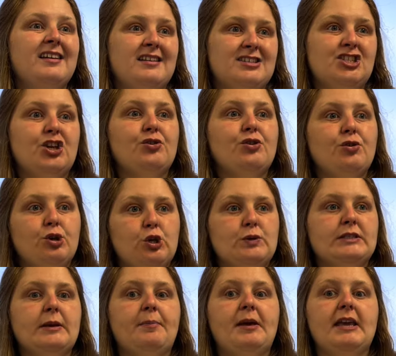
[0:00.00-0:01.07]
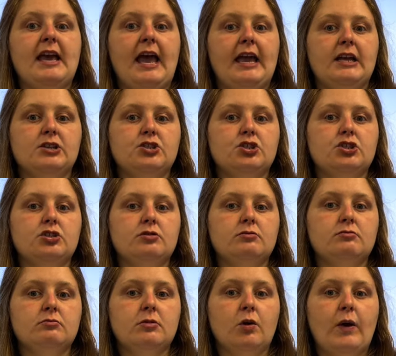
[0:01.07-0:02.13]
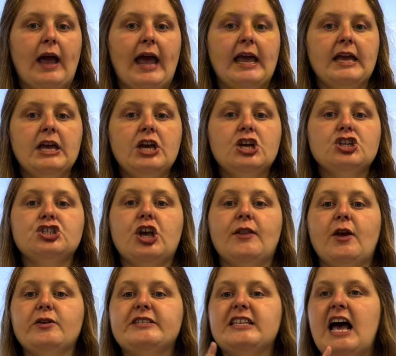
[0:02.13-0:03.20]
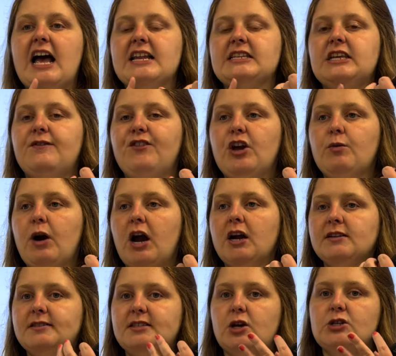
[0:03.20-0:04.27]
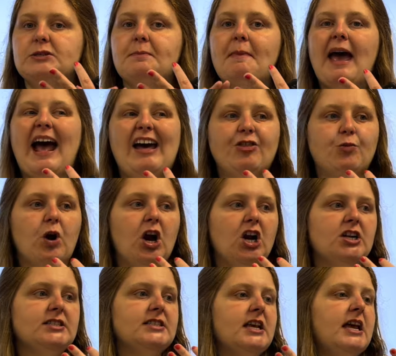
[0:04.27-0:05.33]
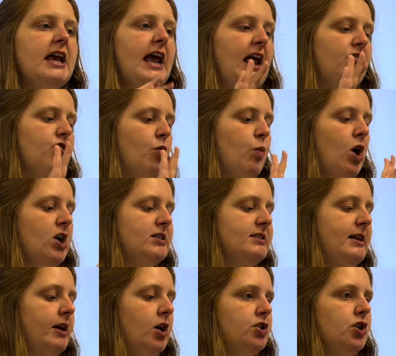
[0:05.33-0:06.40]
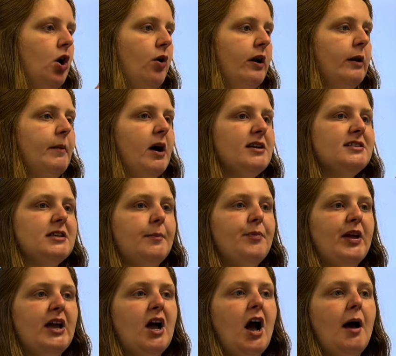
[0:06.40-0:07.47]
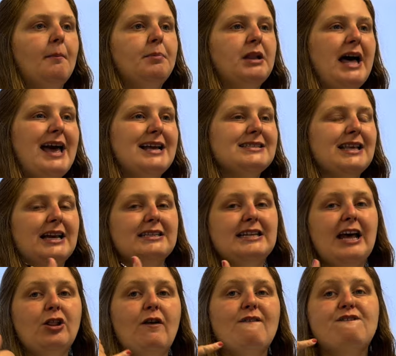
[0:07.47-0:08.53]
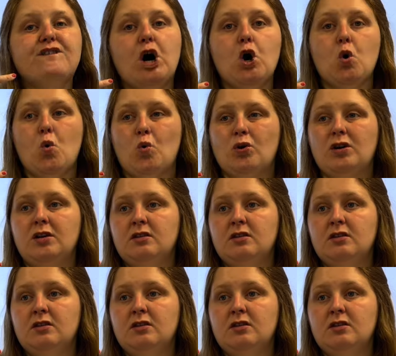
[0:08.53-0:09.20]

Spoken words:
So you use a PH. Okay? So those scientific words, those math words, and the words that are talking about something complex, like a telephone,